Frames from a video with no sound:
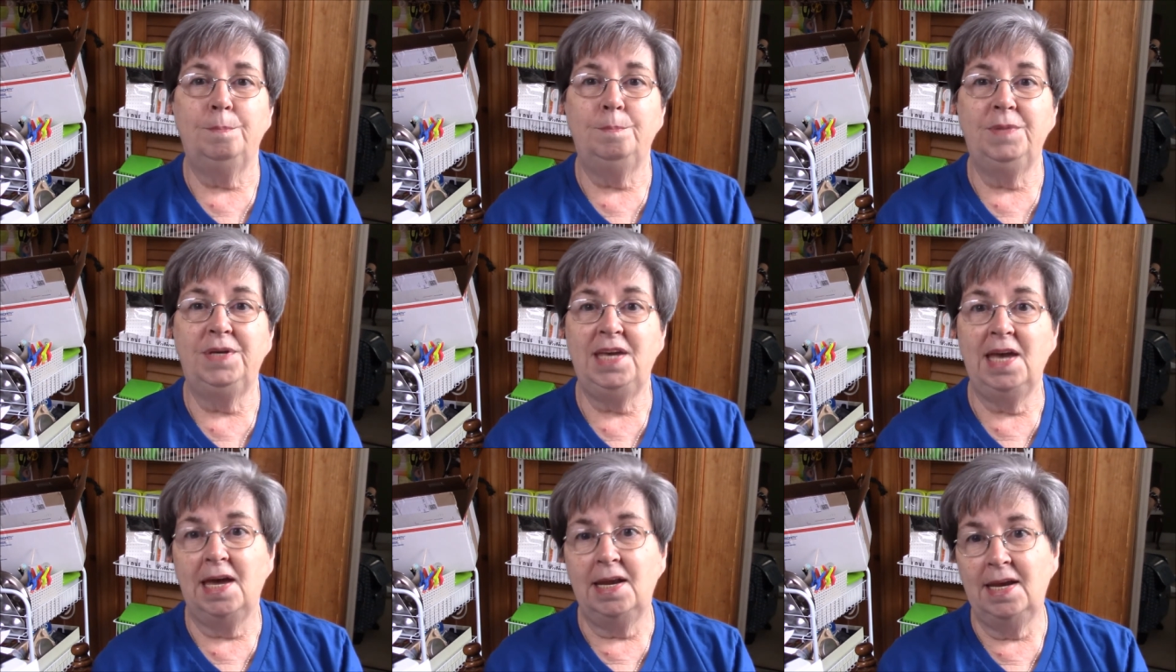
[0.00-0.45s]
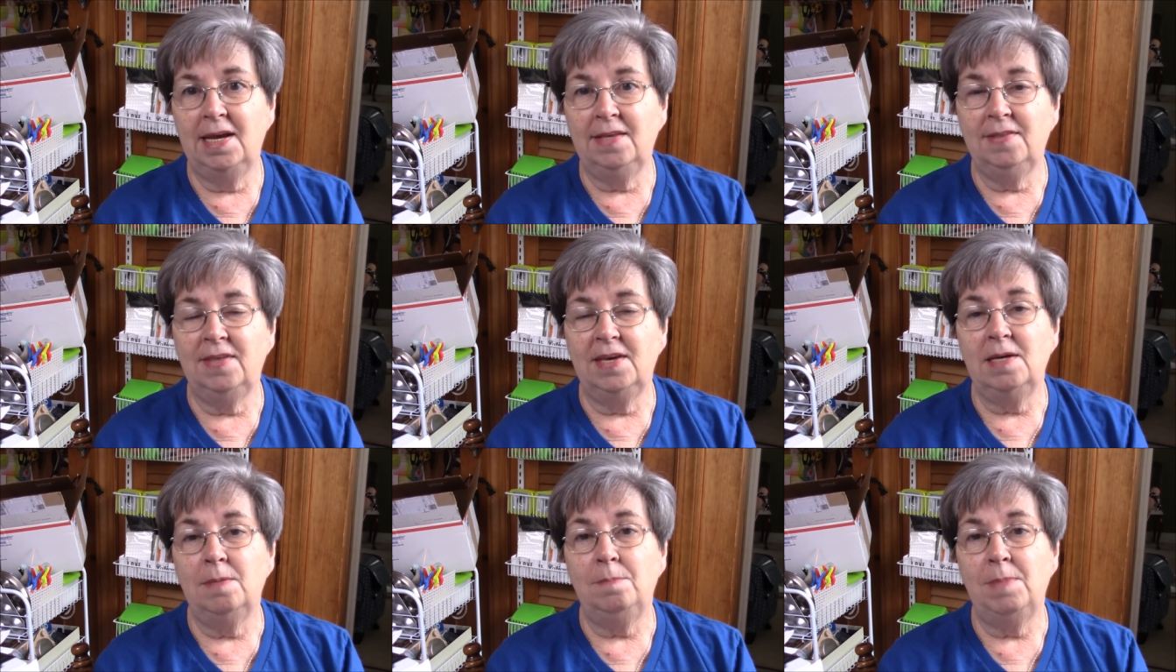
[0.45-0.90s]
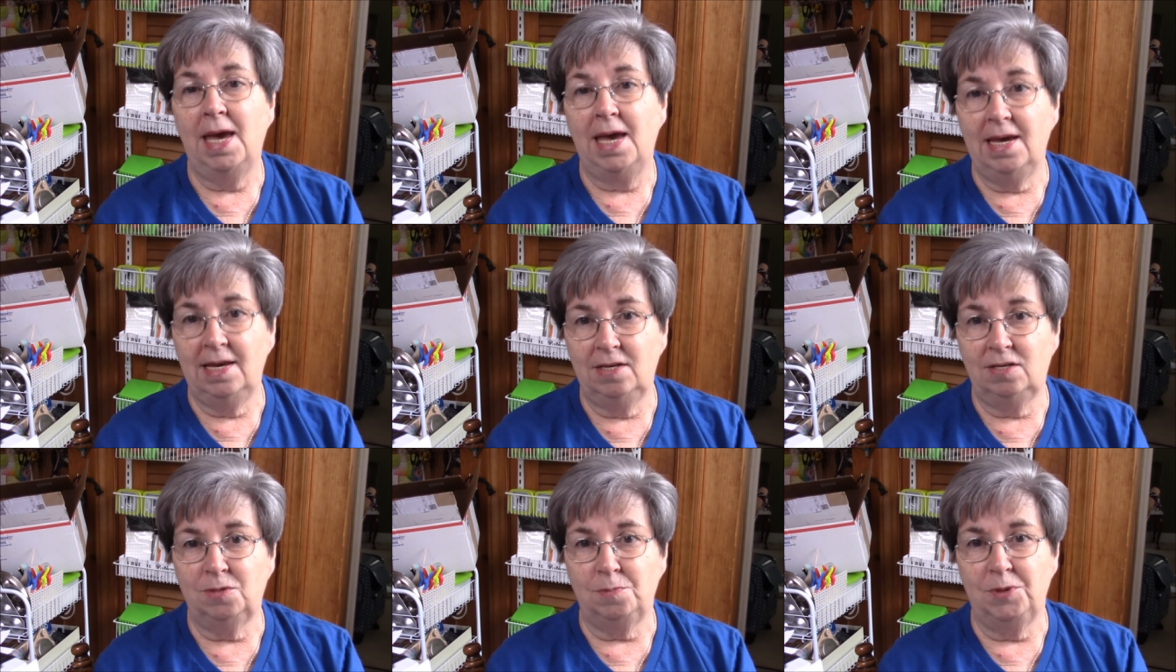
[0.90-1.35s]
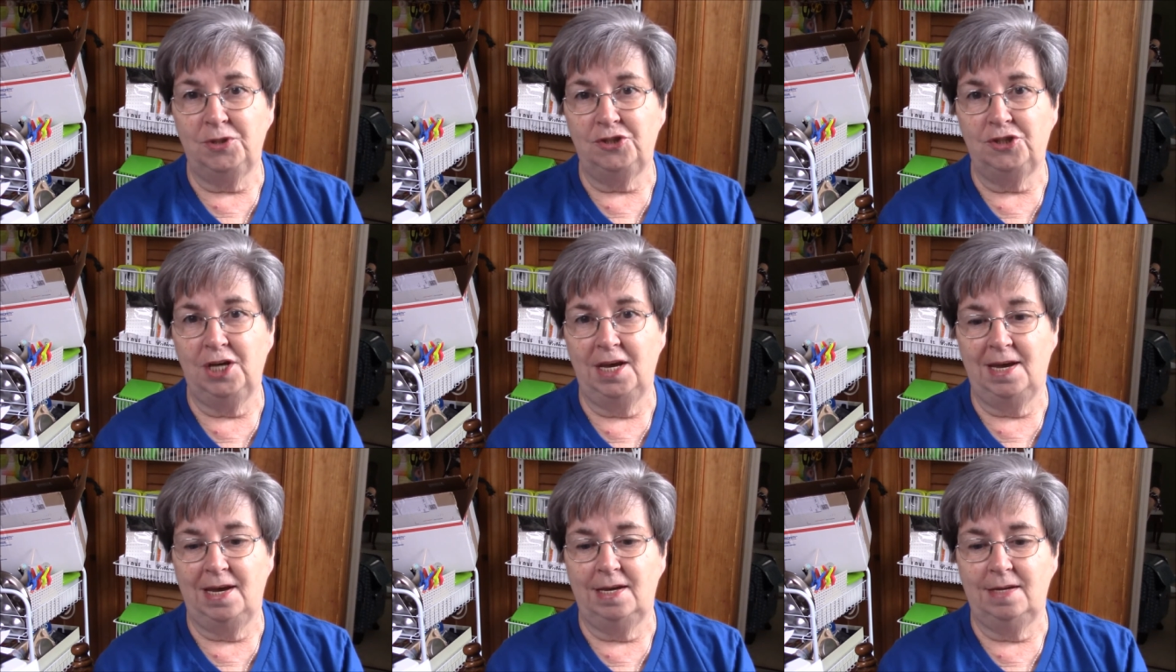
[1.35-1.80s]
getting the Amaze
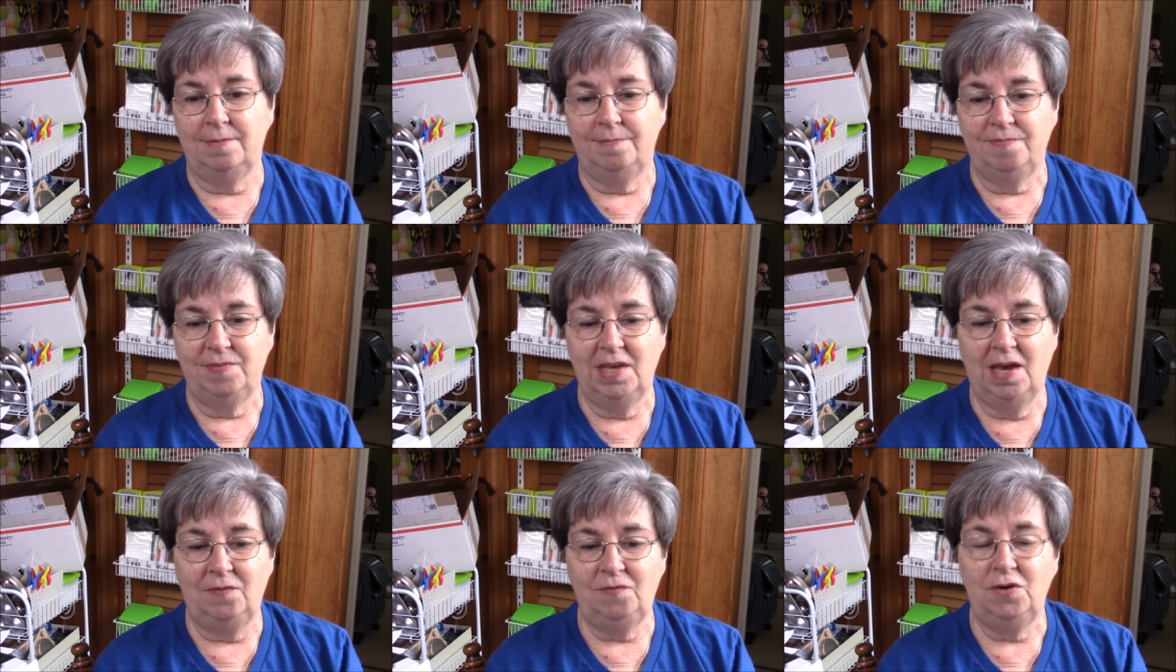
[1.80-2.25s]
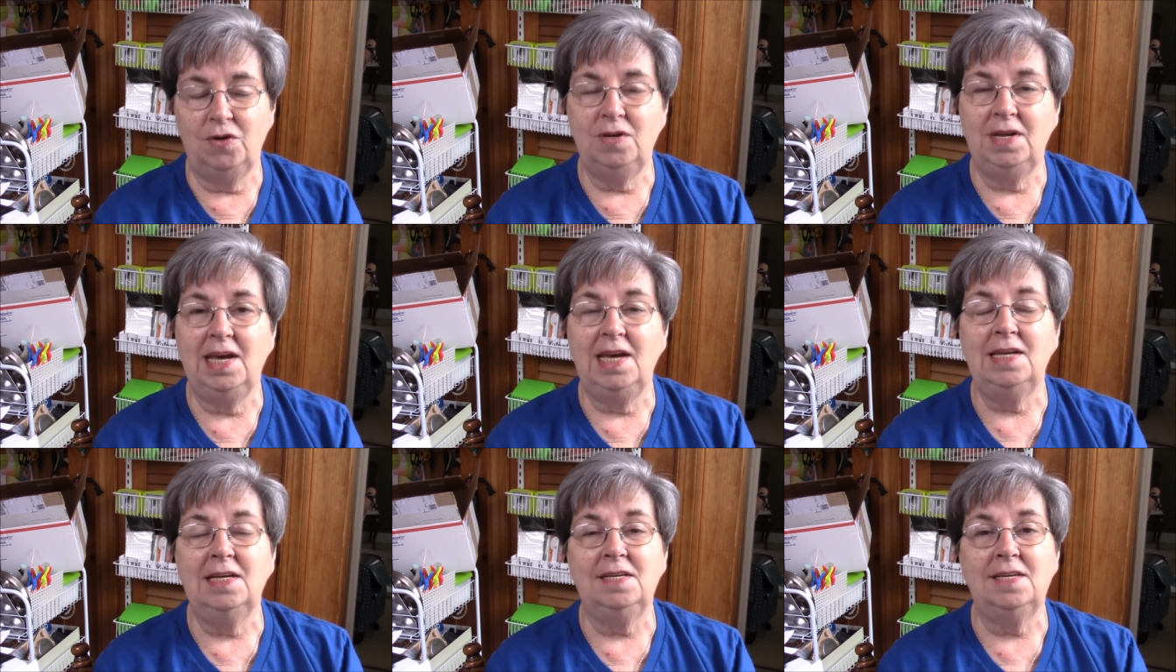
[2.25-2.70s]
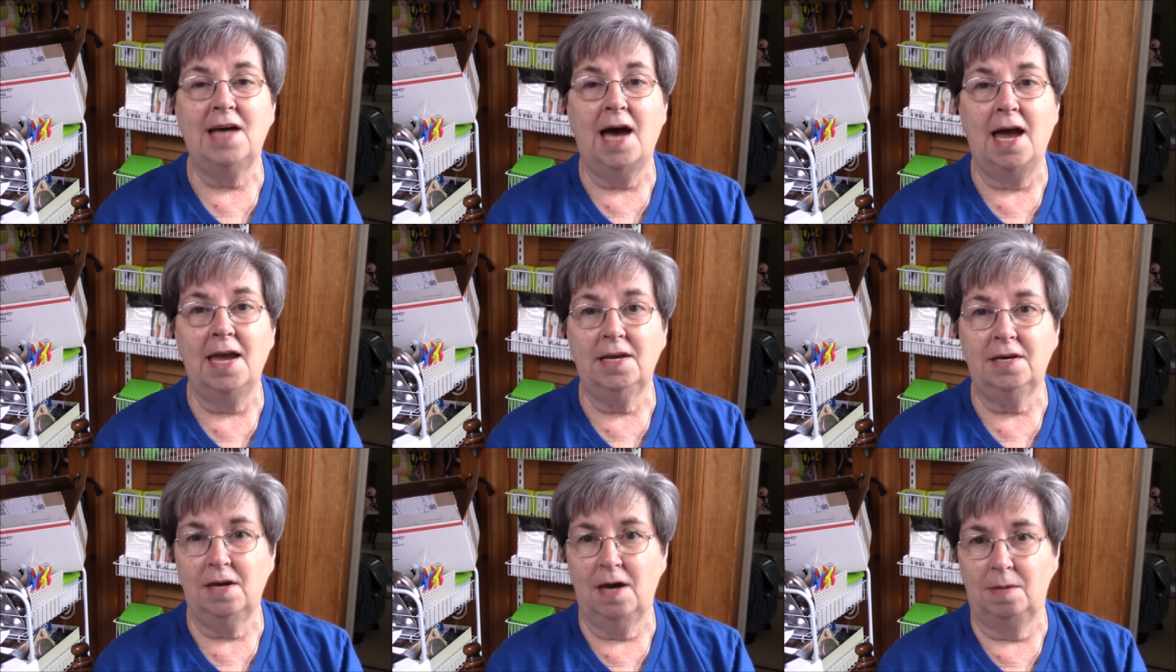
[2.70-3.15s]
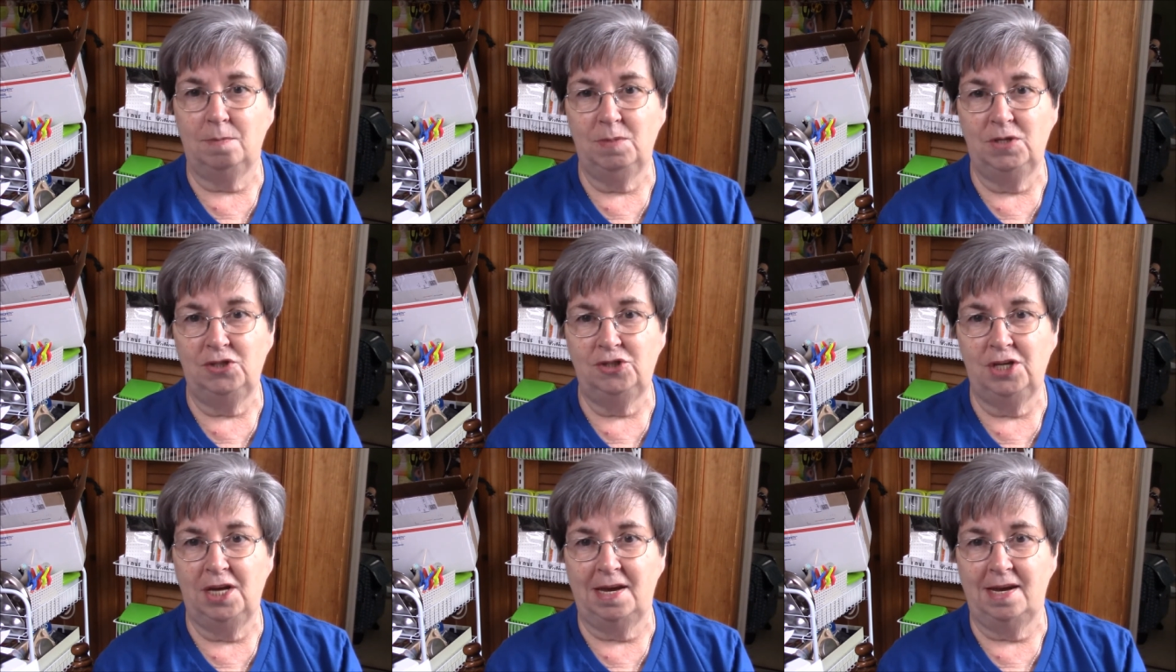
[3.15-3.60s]
machine. If you need a die cut
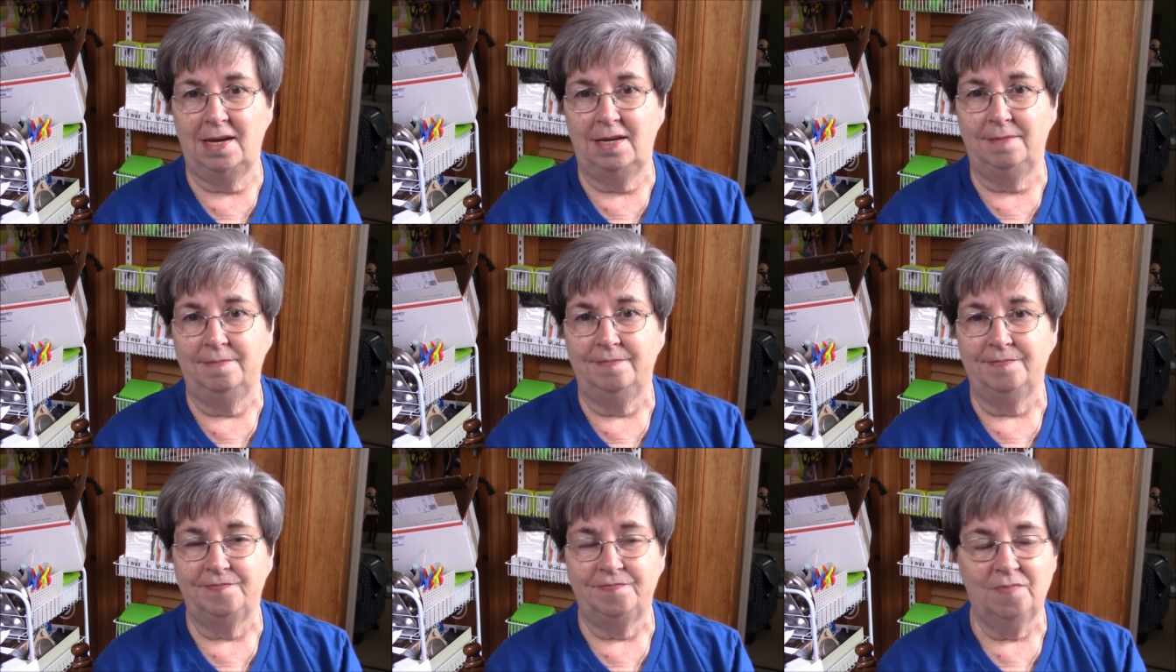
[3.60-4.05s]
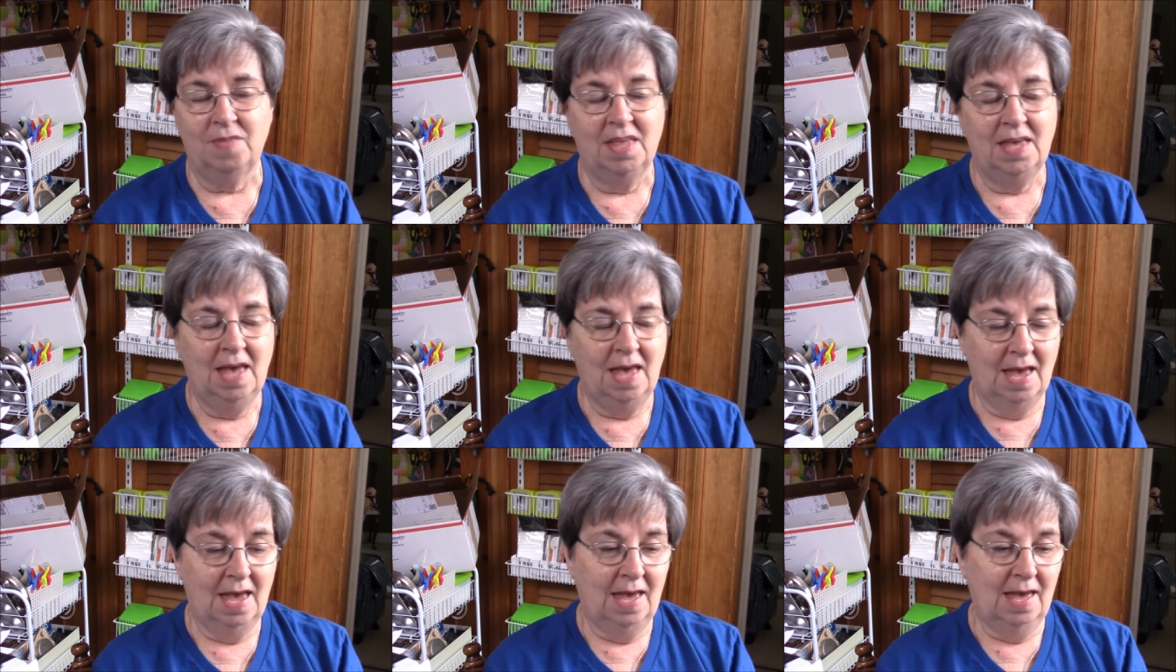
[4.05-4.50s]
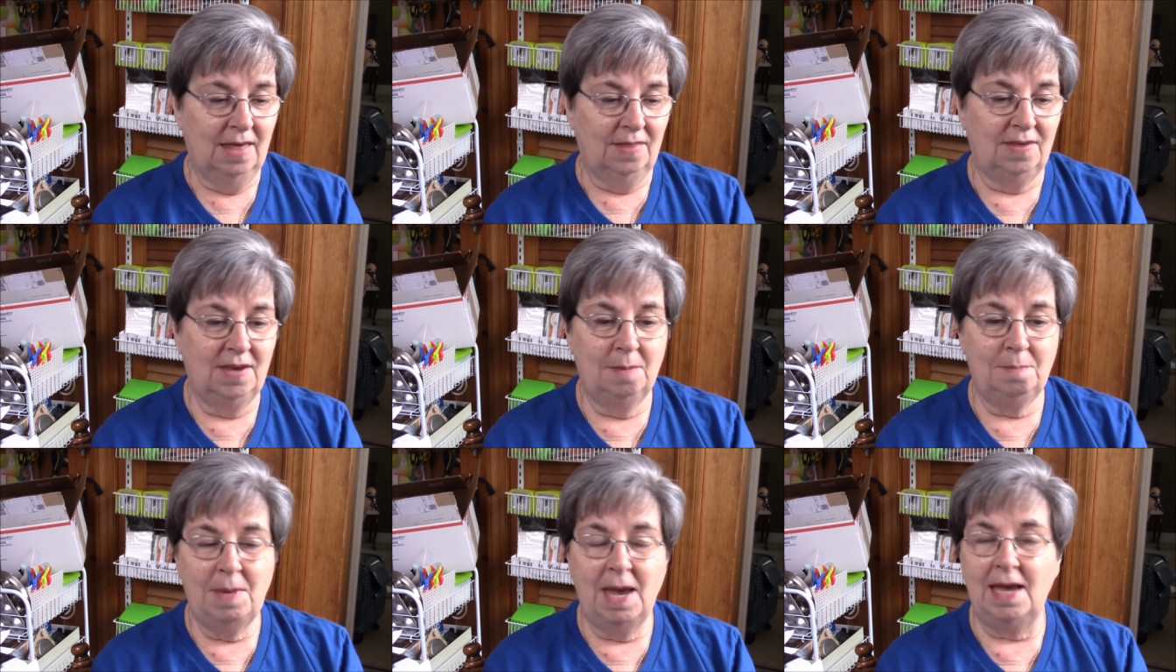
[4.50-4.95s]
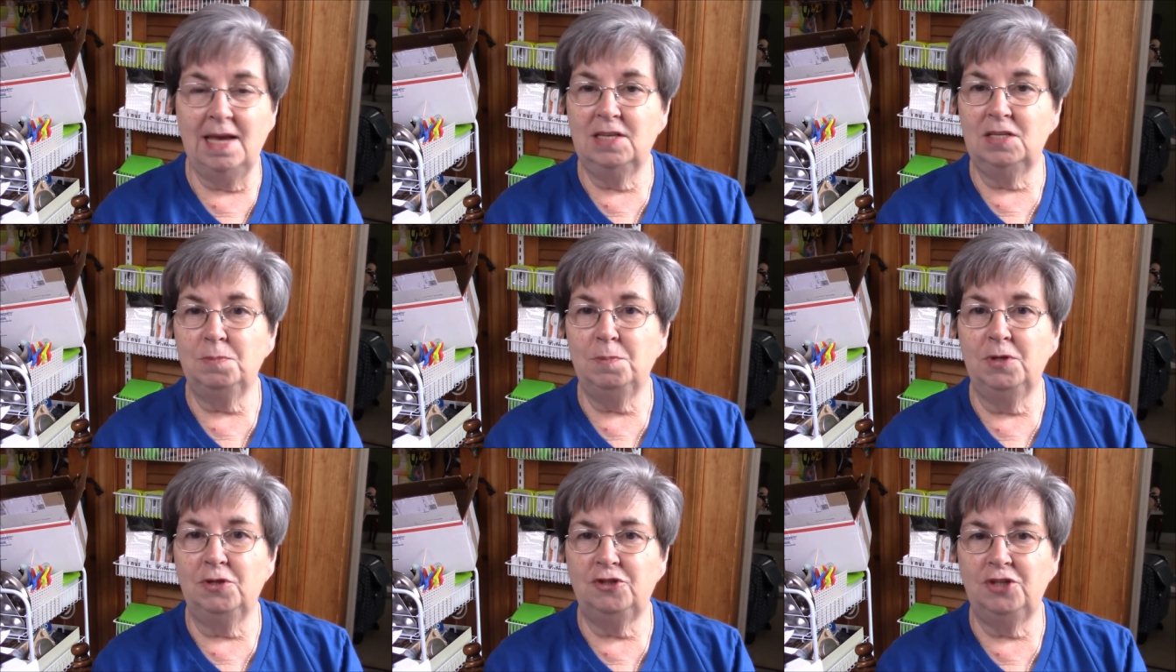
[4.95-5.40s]
machine, the
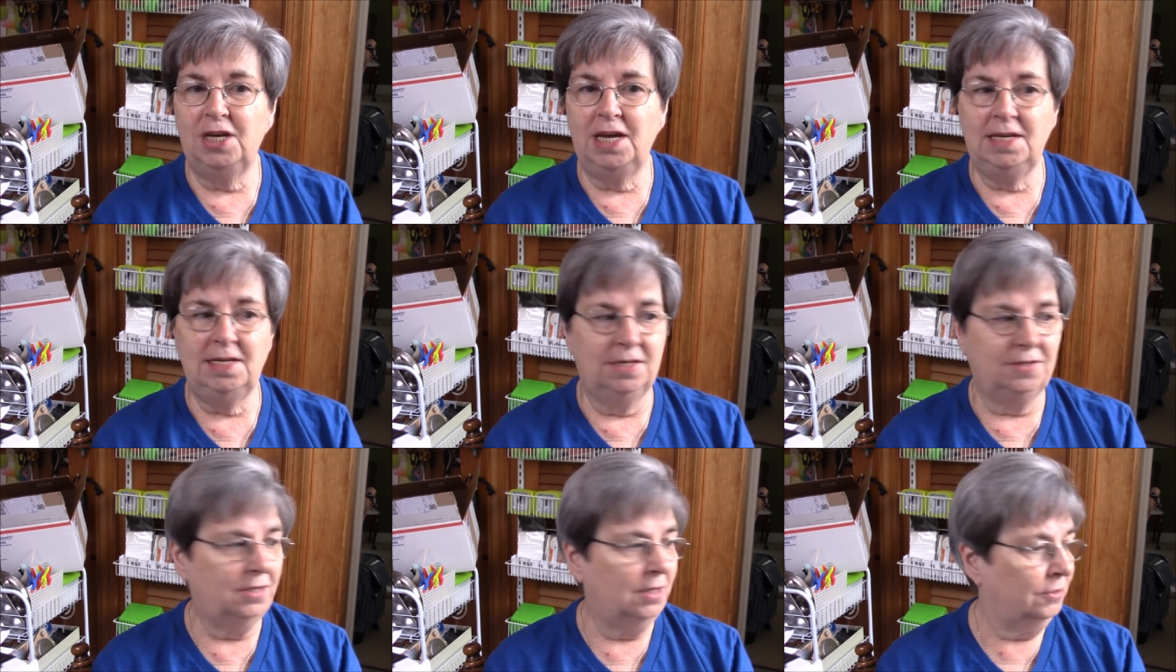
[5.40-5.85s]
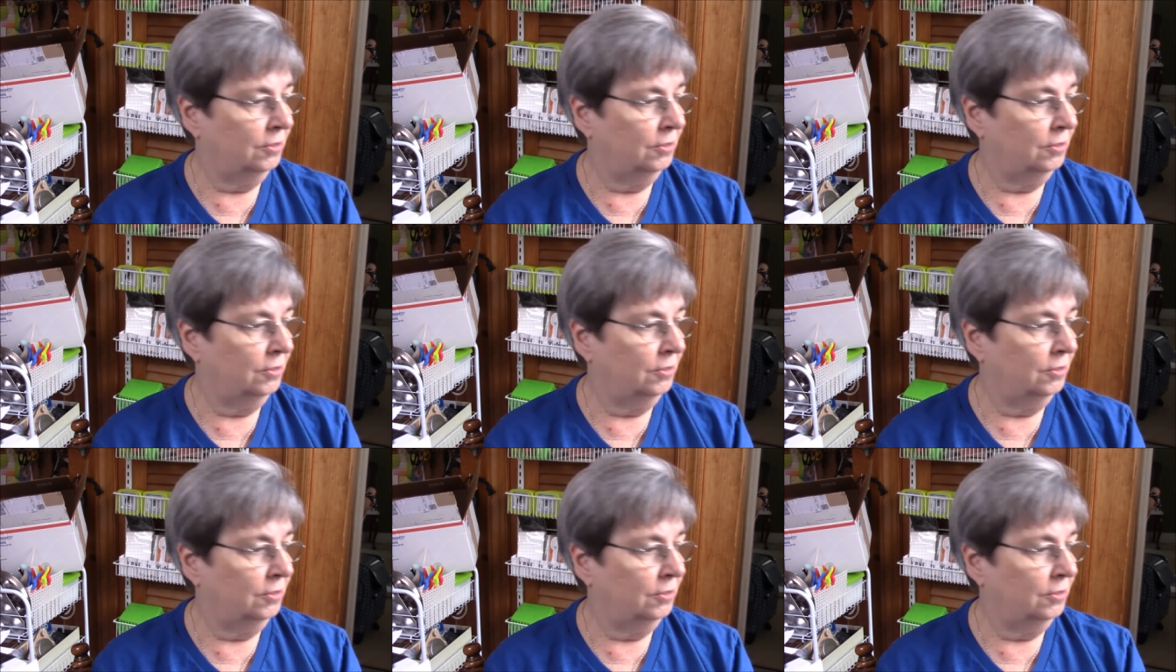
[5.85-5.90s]
Amaze machine is our